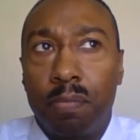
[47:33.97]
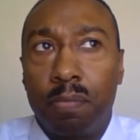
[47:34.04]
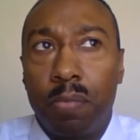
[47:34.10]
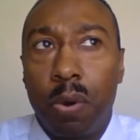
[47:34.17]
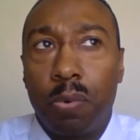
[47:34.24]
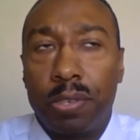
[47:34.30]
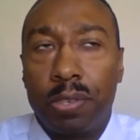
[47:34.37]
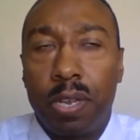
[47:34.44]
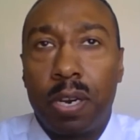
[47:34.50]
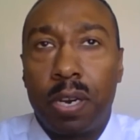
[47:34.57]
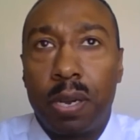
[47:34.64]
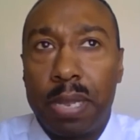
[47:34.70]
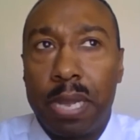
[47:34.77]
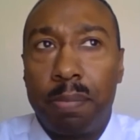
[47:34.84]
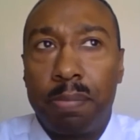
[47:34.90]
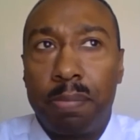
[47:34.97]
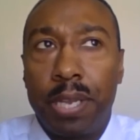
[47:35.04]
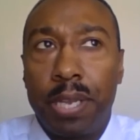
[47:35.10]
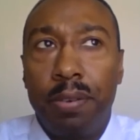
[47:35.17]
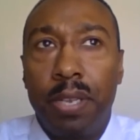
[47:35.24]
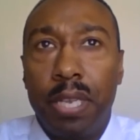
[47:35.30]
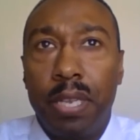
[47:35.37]
what we're talking about,
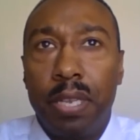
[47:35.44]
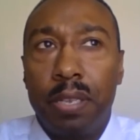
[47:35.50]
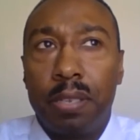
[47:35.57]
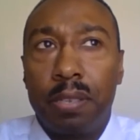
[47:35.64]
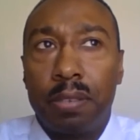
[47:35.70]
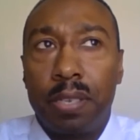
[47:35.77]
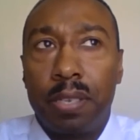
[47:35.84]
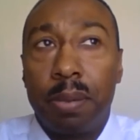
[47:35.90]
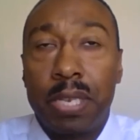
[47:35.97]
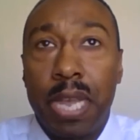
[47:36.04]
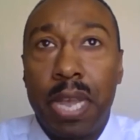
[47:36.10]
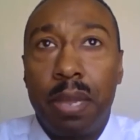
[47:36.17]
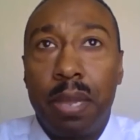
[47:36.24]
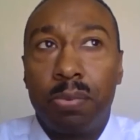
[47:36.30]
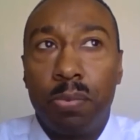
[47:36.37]
but sometimes